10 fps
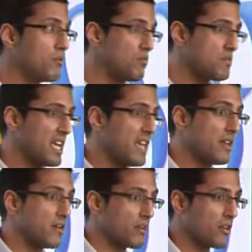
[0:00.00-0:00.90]

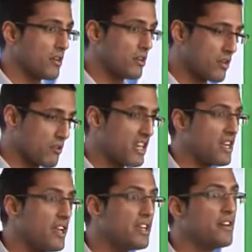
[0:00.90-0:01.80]
say,
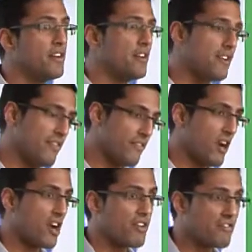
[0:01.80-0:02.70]
Greenlight
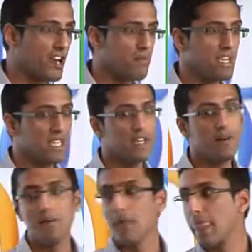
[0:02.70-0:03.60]
via Invite Media.
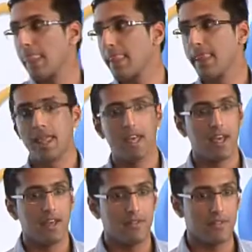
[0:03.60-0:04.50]

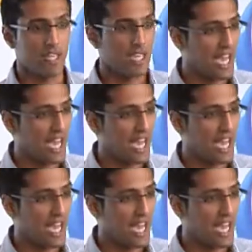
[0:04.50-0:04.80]
The